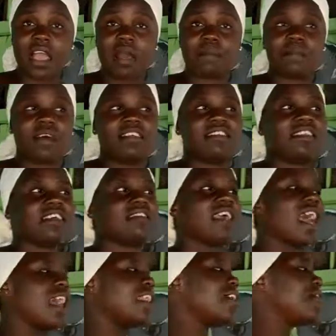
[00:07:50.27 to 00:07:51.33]
past tense.
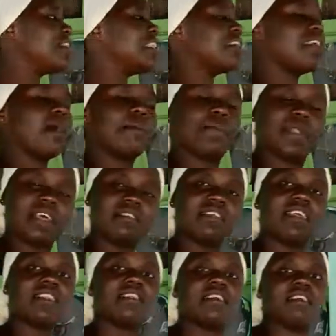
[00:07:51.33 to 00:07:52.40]
And if it is a
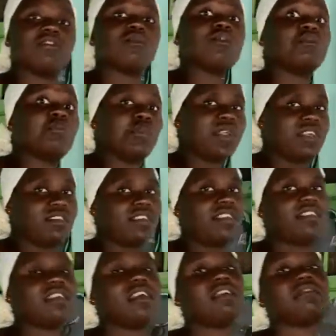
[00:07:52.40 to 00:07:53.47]
present tense, which
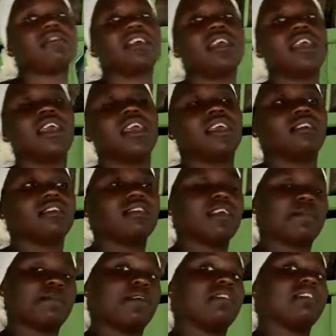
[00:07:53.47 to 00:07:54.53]
present tense? Is it the
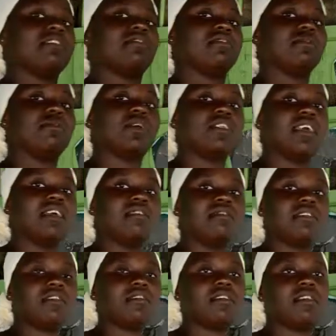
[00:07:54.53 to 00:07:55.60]
present simple tense?
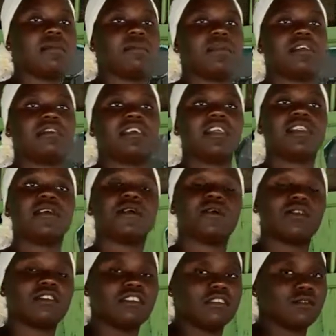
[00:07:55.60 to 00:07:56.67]
Is it the present
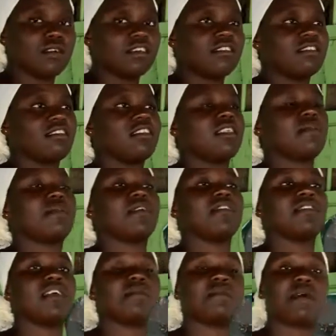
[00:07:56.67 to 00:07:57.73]
continuous? Is it the
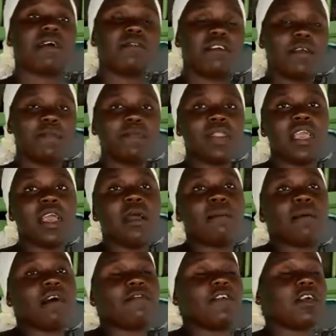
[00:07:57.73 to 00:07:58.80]
present perfect,
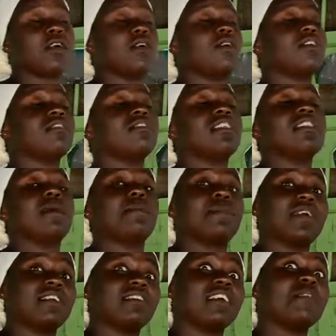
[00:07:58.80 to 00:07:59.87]
or is it the
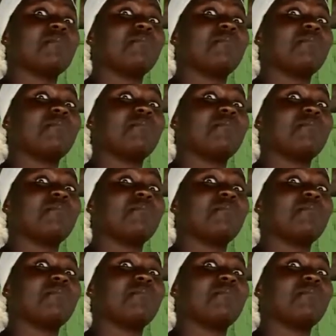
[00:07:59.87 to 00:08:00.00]
present